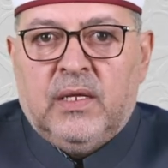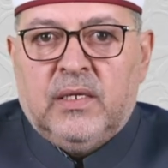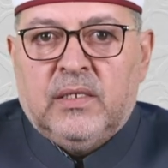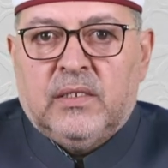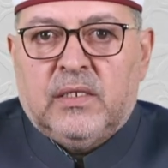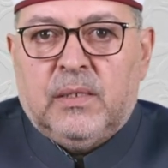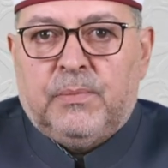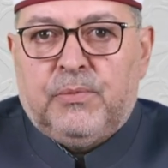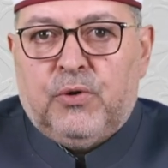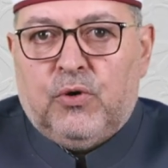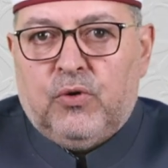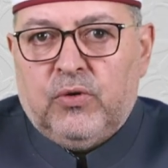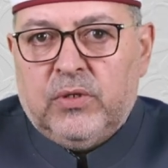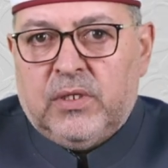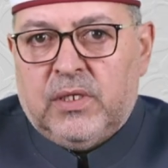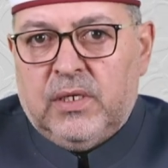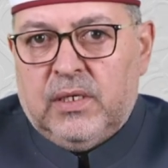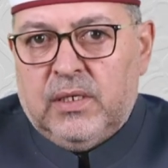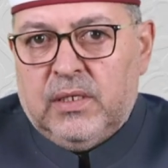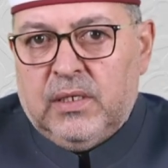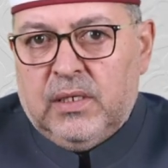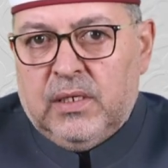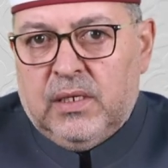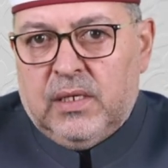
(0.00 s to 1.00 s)

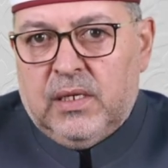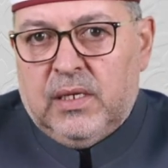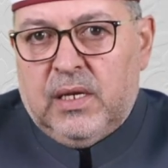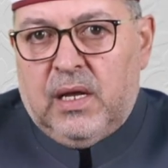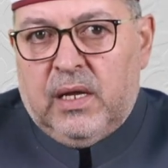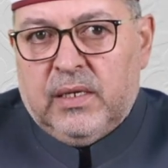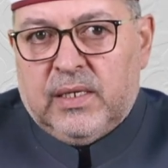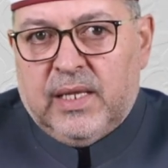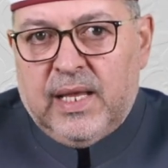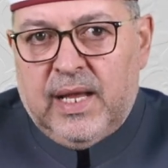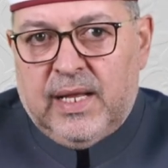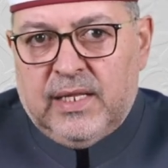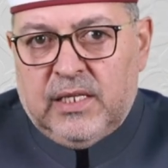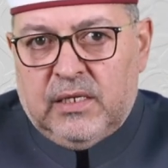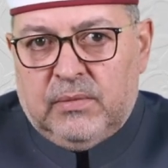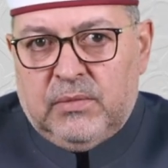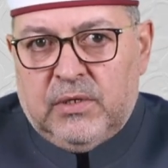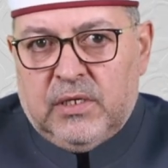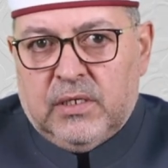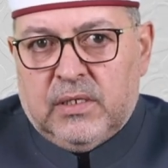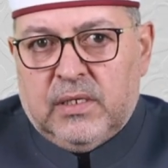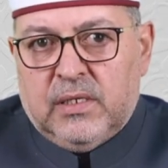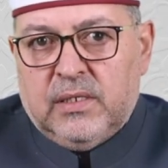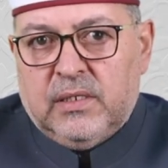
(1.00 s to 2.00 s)
Supporting
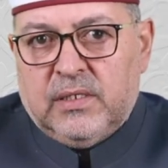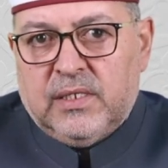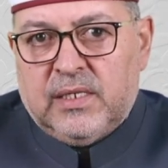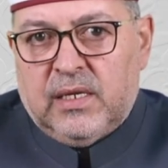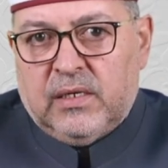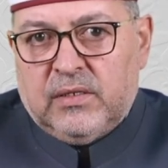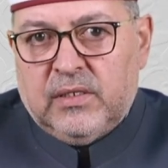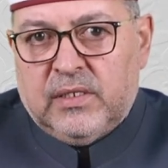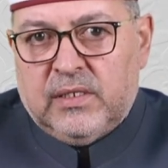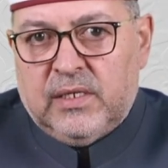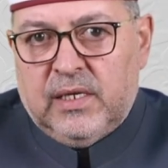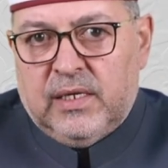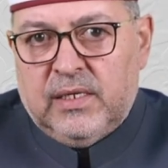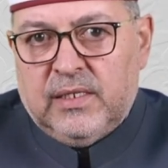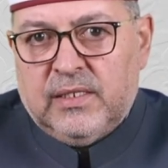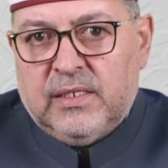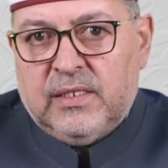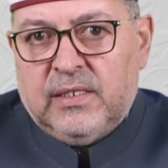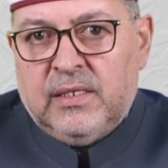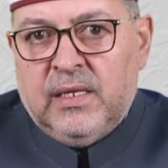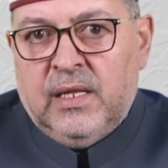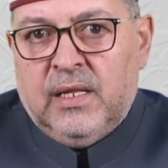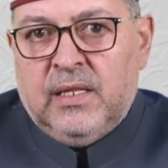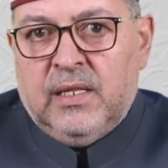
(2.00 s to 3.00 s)
academic
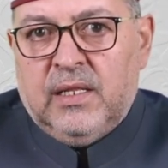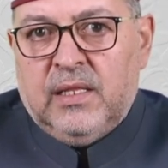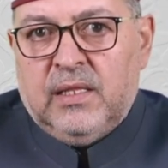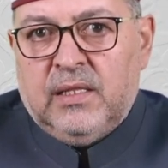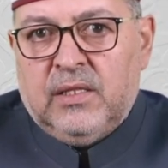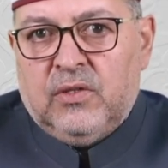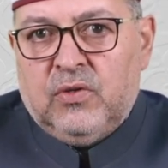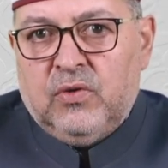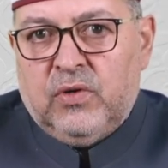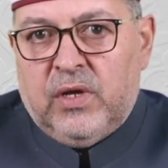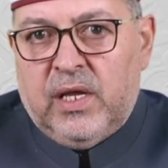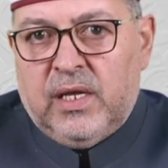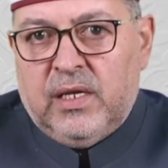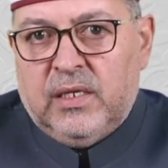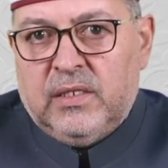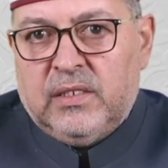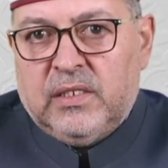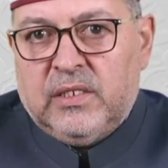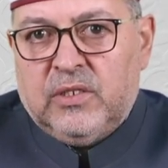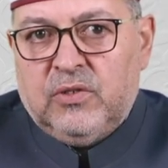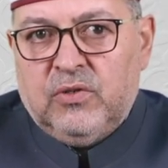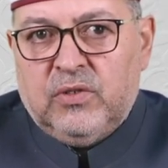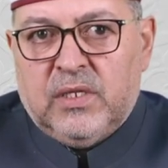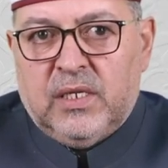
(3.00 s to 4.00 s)
success to aid
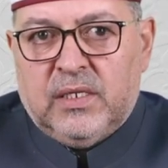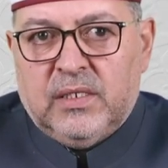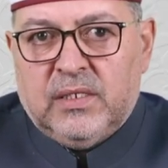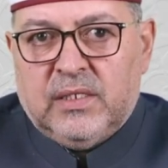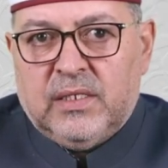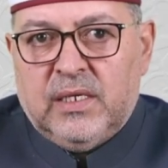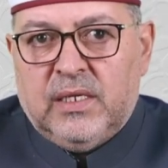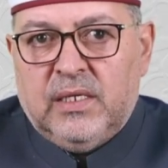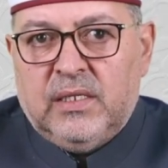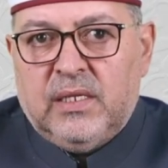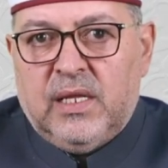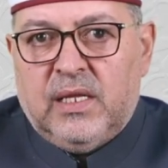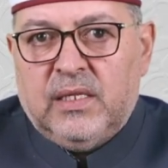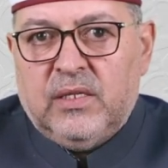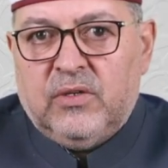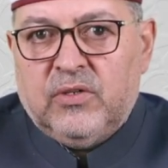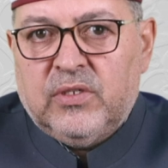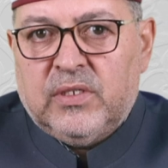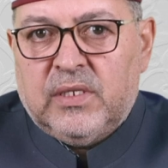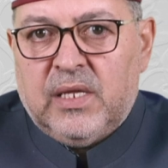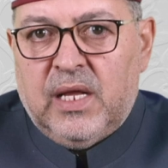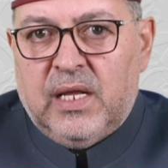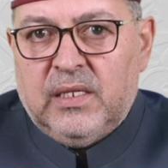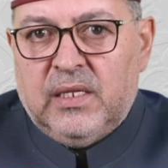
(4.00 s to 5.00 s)
students in
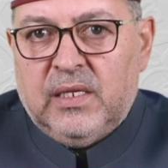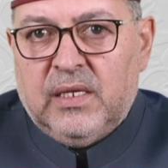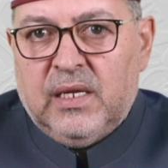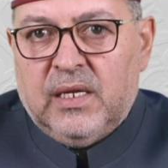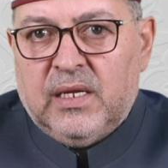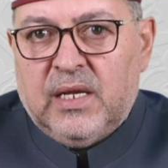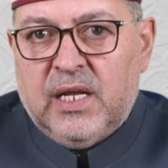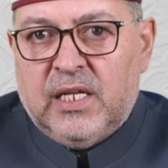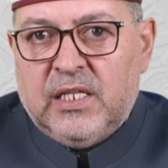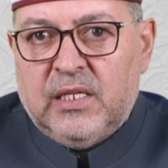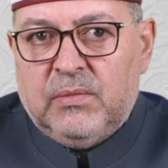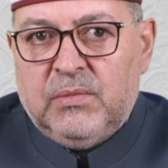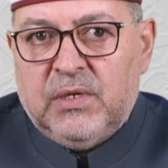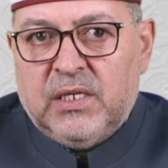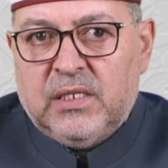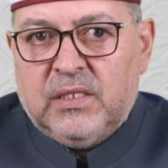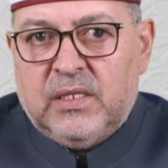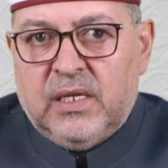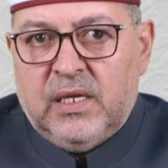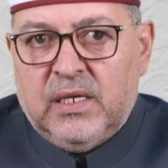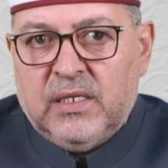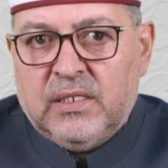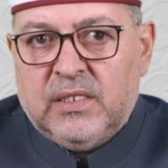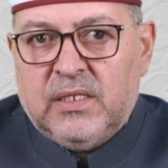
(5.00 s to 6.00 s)
understanding academic
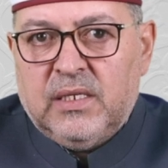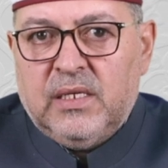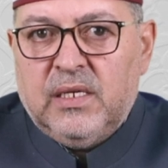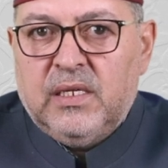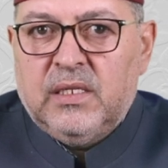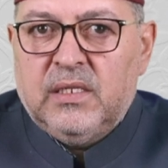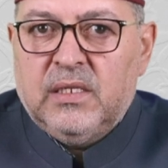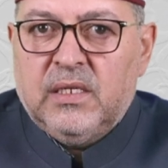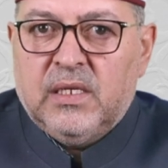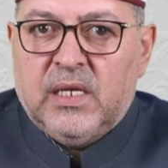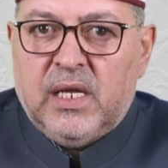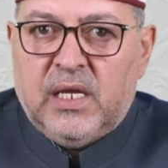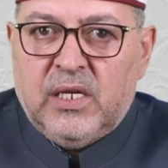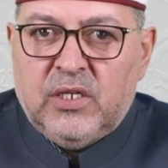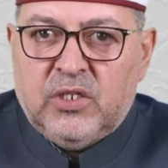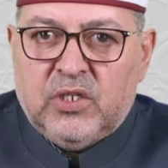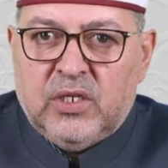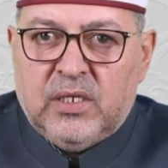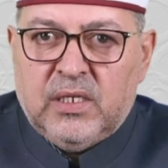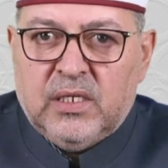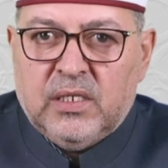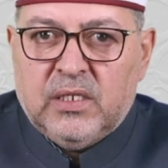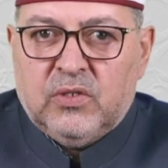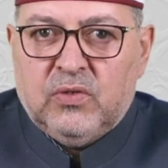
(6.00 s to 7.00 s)
texts,
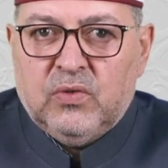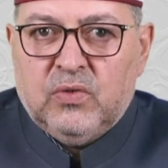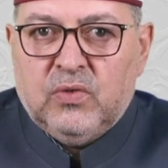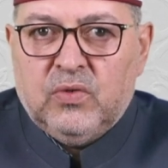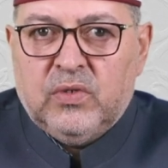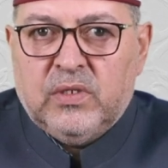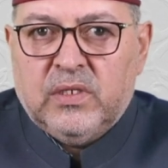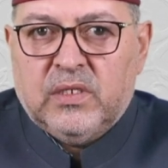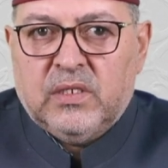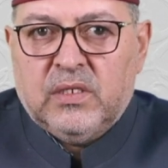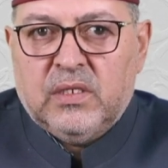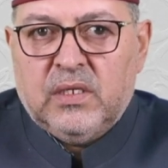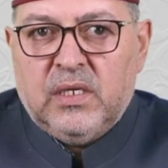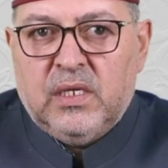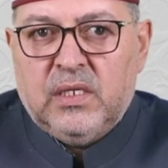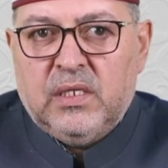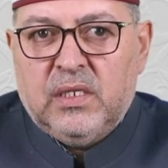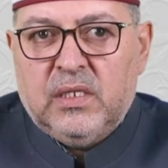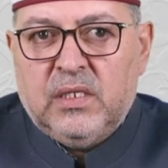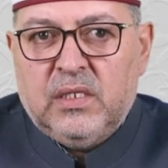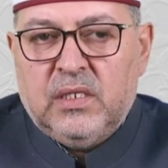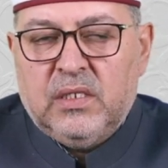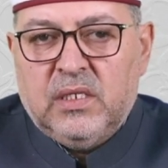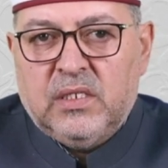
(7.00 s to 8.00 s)
engaging
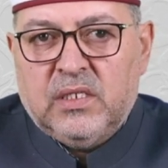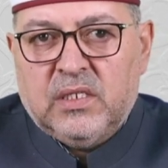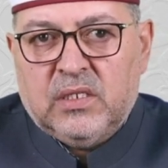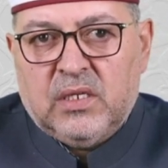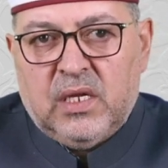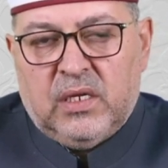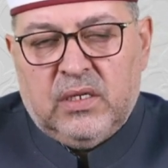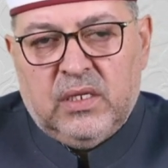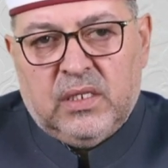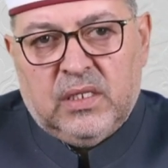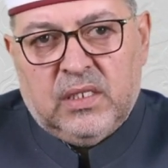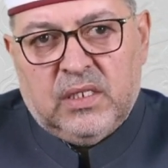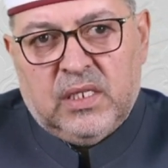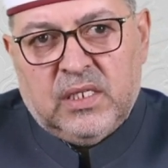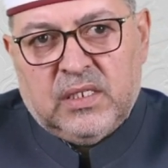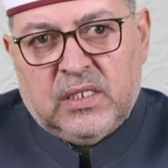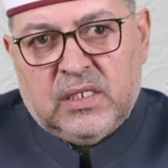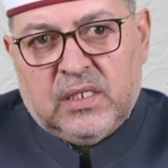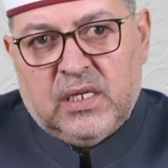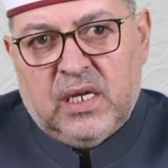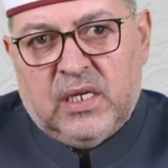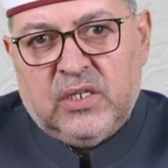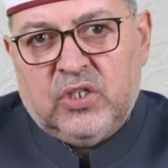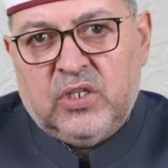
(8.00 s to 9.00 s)
in
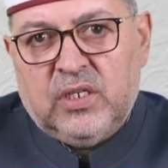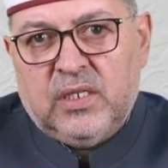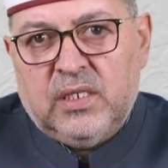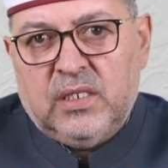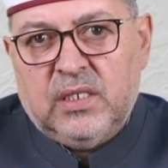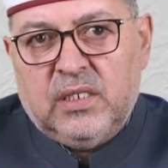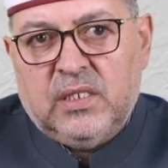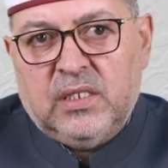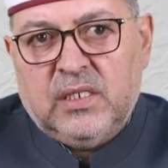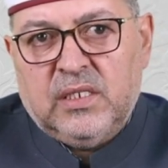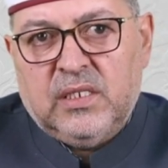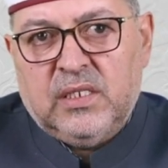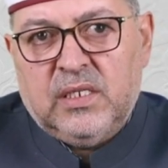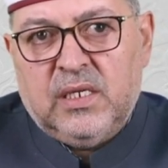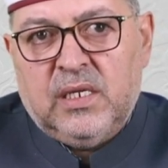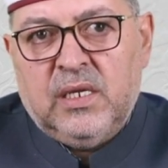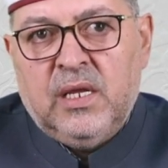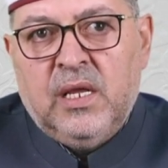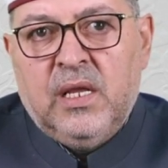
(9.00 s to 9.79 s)
discussions,